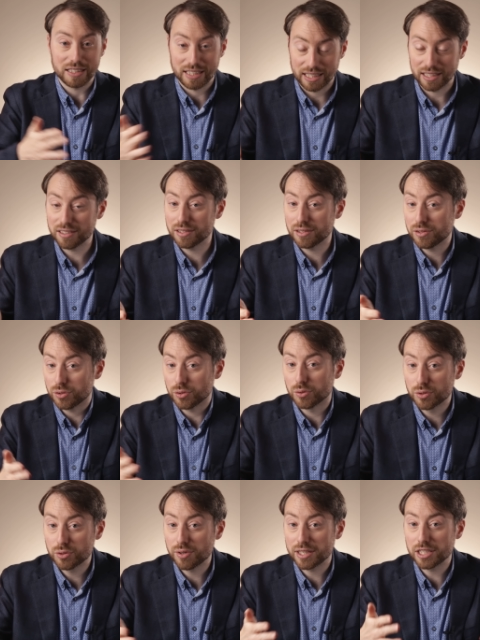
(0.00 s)
did
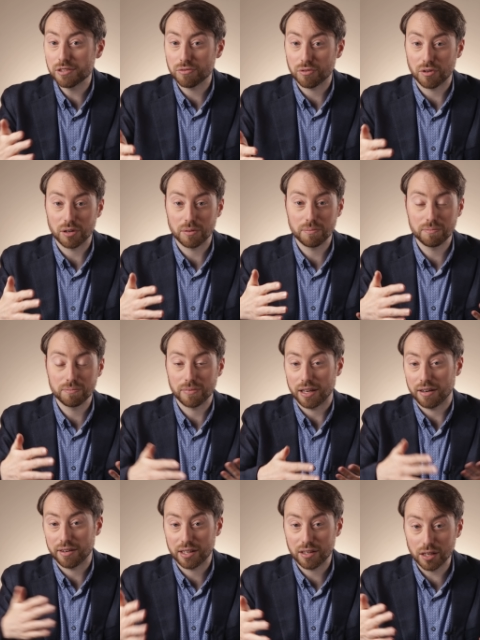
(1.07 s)
to transform
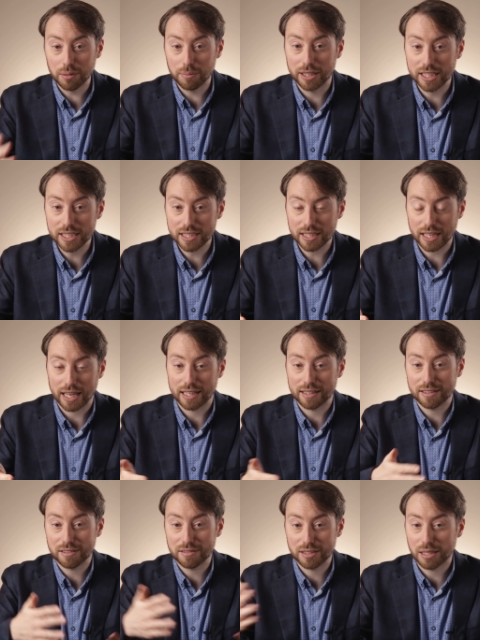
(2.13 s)
their economies
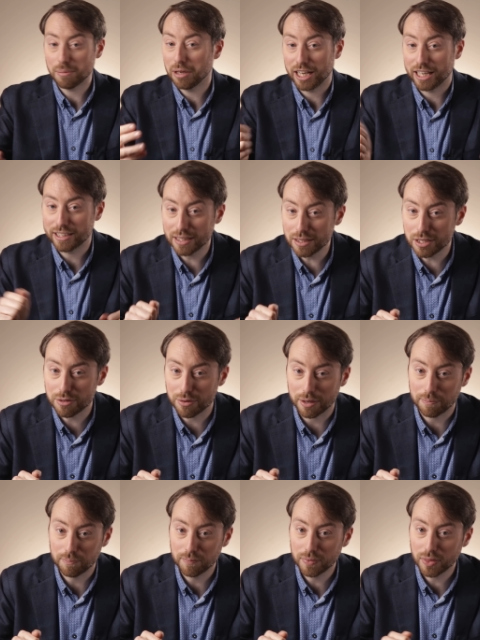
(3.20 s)
and stimulate
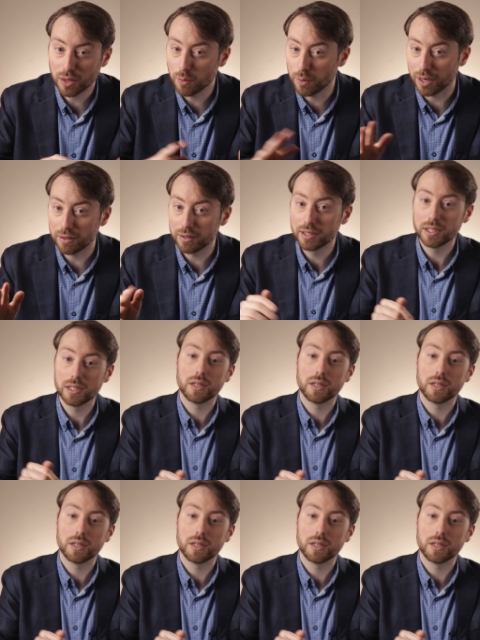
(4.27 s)
industry? Well,